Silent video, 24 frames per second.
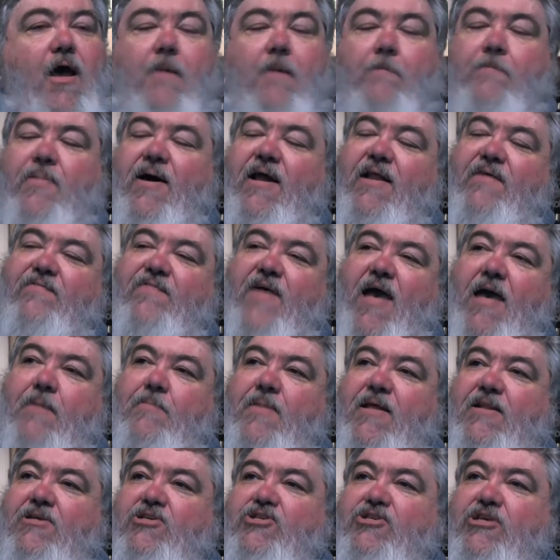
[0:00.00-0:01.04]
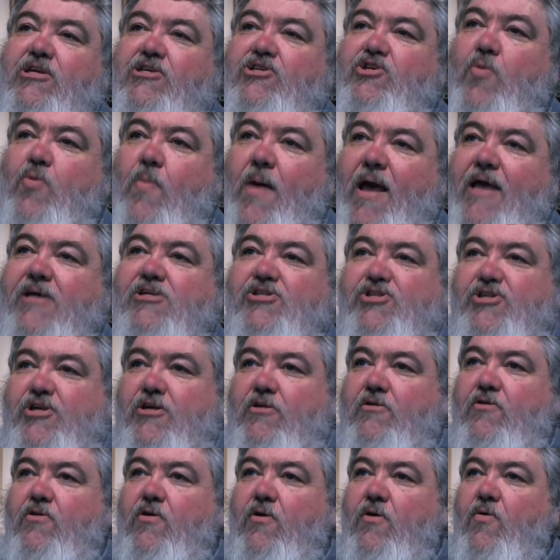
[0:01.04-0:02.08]
But if I'm in a
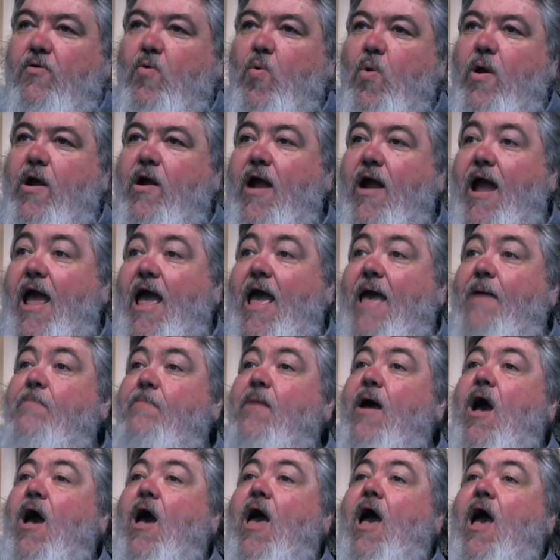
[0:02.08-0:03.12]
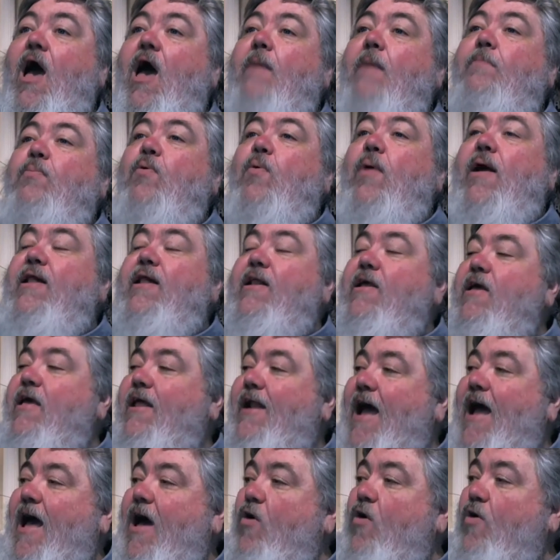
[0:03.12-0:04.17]
situation where I'm operating on
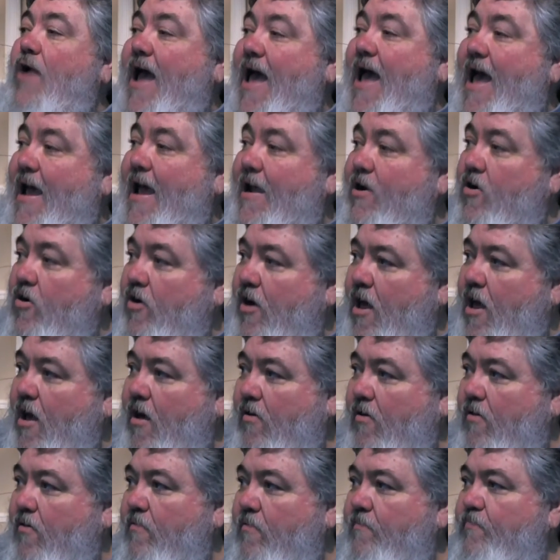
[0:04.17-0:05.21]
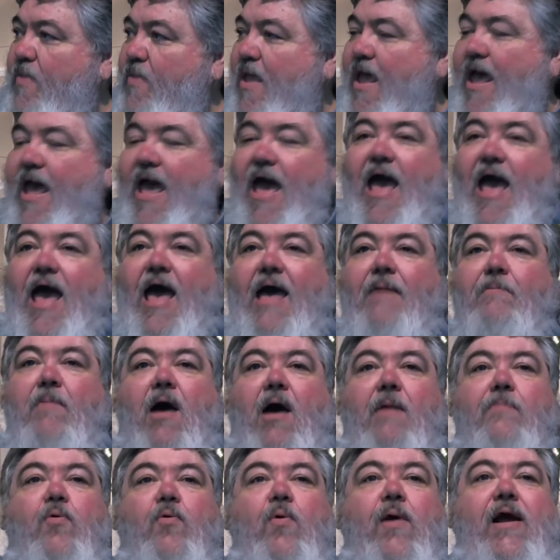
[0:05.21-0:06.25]
a higher law, I'm
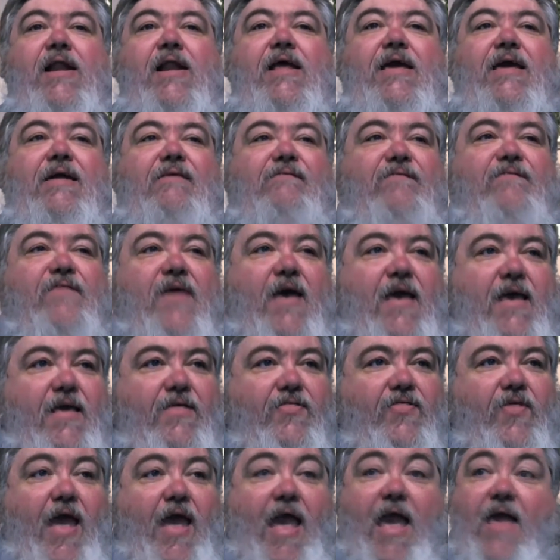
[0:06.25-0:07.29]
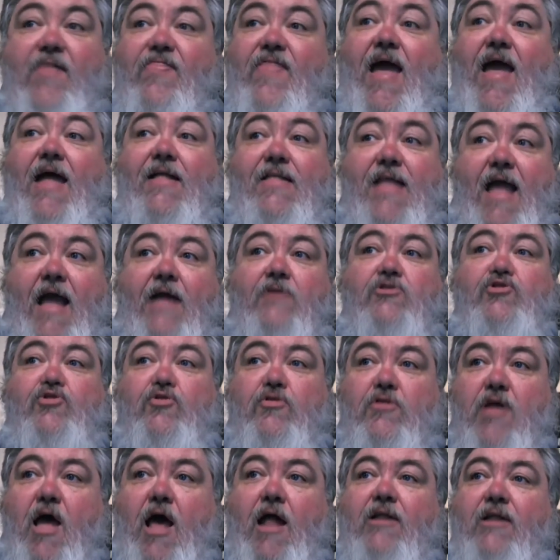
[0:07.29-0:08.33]
operating in faith, and that natural
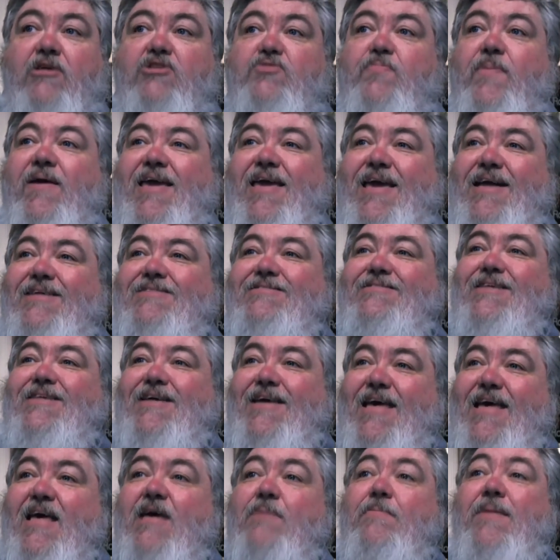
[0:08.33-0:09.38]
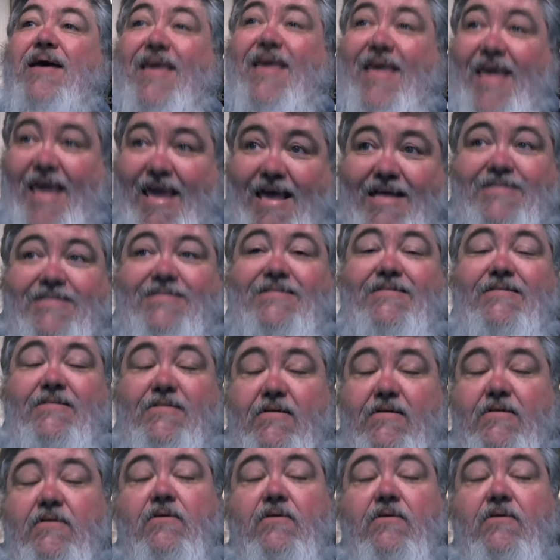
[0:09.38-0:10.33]
knowledge begins to come against